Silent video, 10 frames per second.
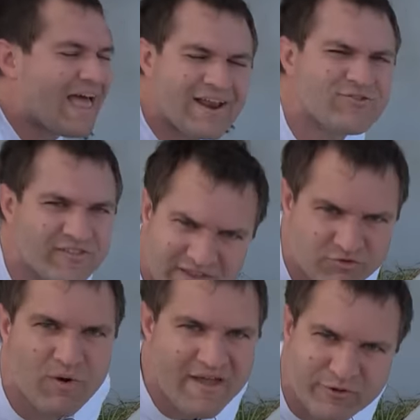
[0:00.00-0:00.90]
latch in
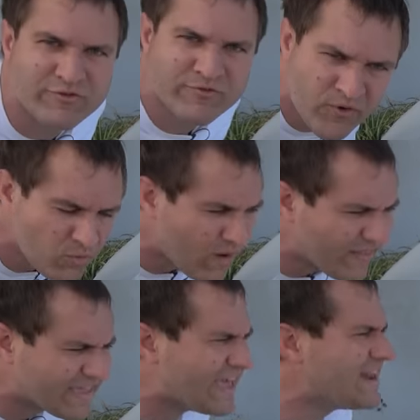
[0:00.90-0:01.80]
the driver's
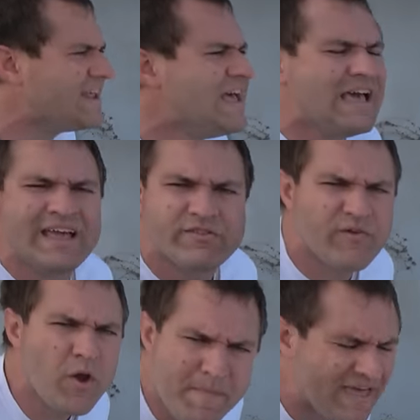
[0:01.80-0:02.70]
footwell again.
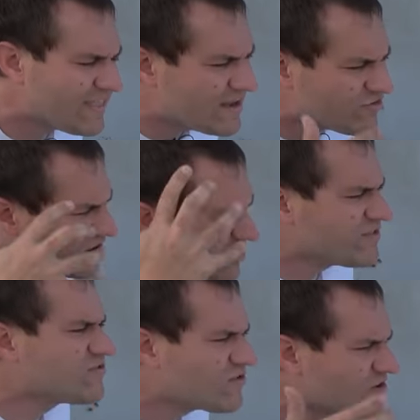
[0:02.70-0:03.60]
It's very badly
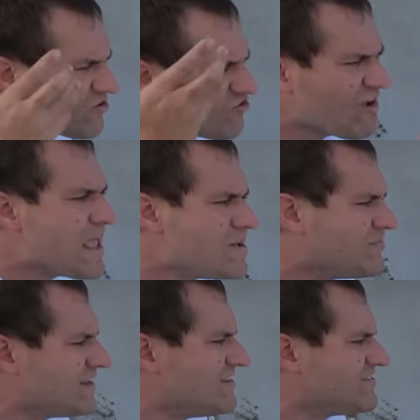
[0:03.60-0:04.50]
engineered. It's just a
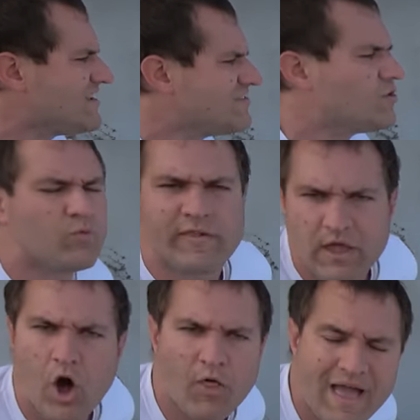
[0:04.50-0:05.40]
shame that this isn't
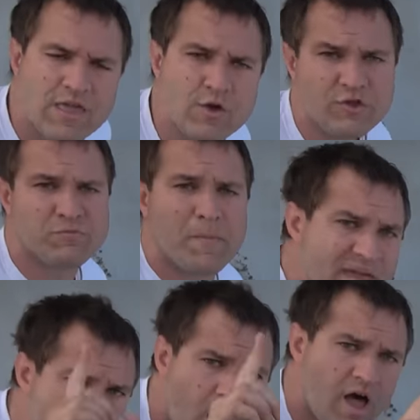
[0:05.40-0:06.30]
really all that usable
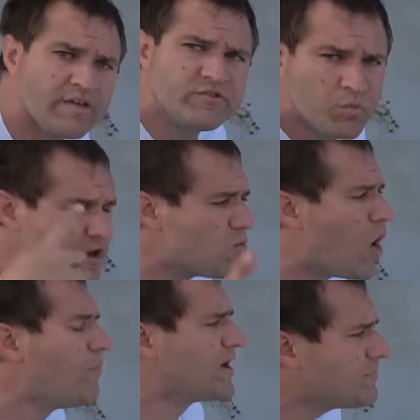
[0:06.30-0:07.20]
because when you
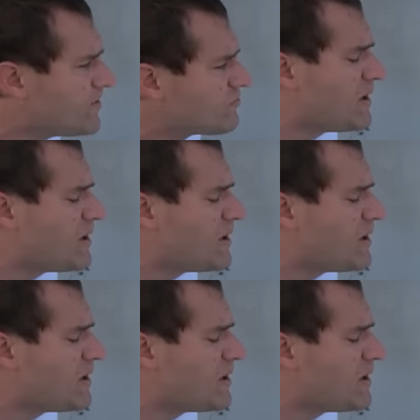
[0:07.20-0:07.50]
open up this